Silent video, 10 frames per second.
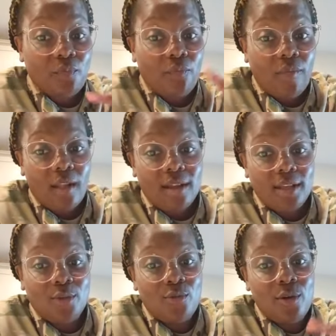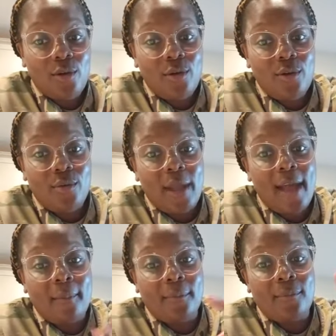you roll, rap,
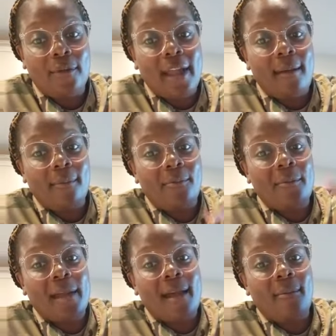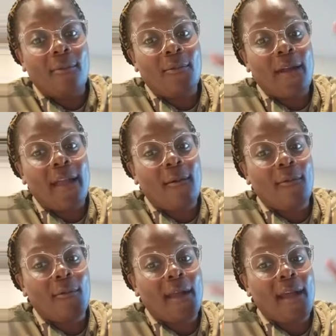rap, rap, rap,
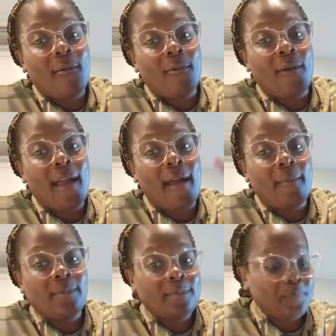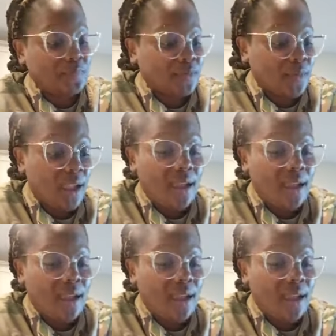rap, rap. What?